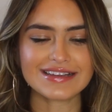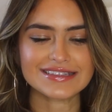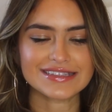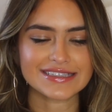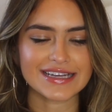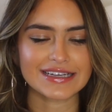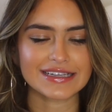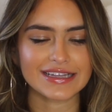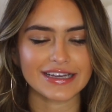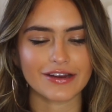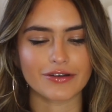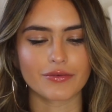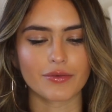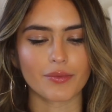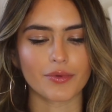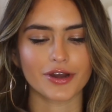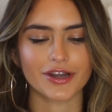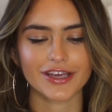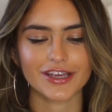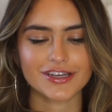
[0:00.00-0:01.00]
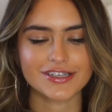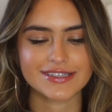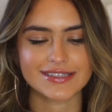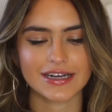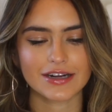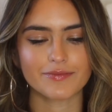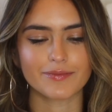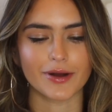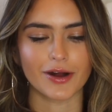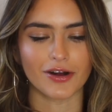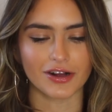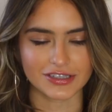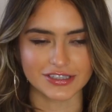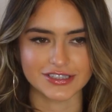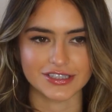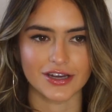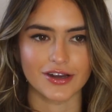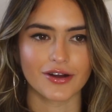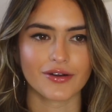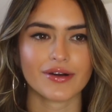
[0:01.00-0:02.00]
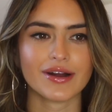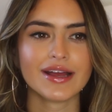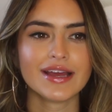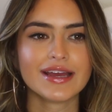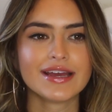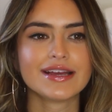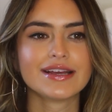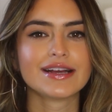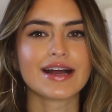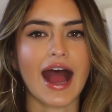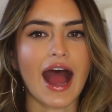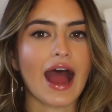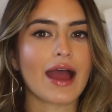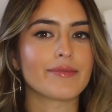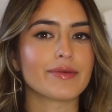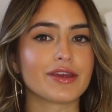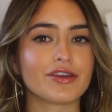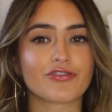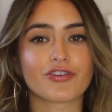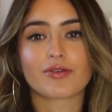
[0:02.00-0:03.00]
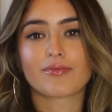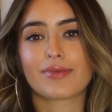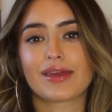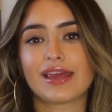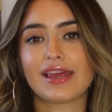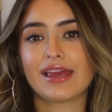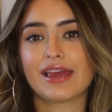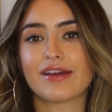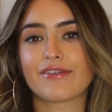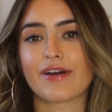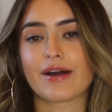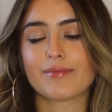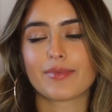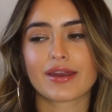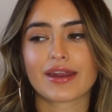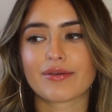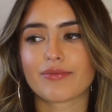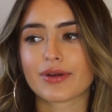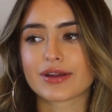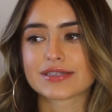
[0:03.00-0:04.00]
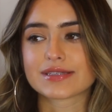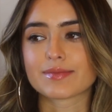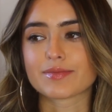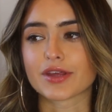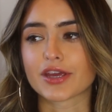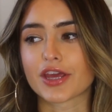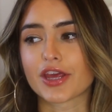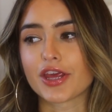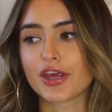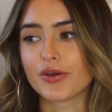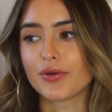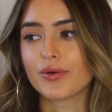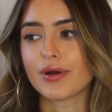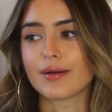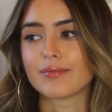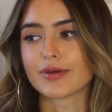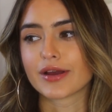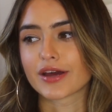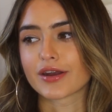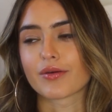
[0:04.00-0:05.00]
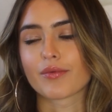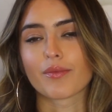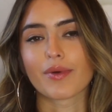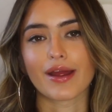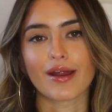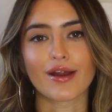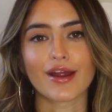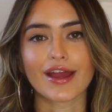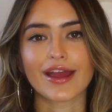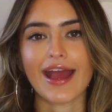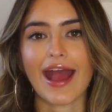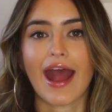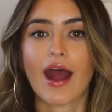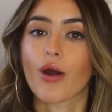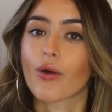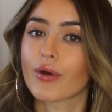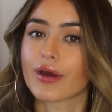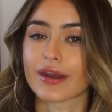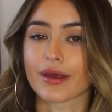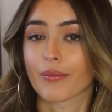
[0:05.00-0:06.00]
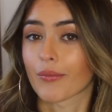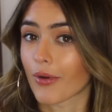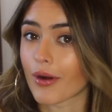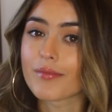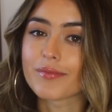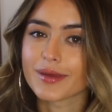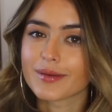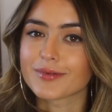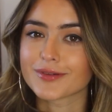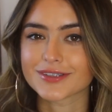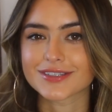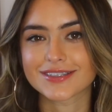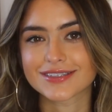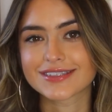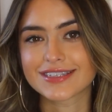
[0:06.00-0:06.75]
it's kind of like a rewarding yourself, but also I mean, for me, if I'm gonna wear something cute, I'm gonna wear it out and I want people to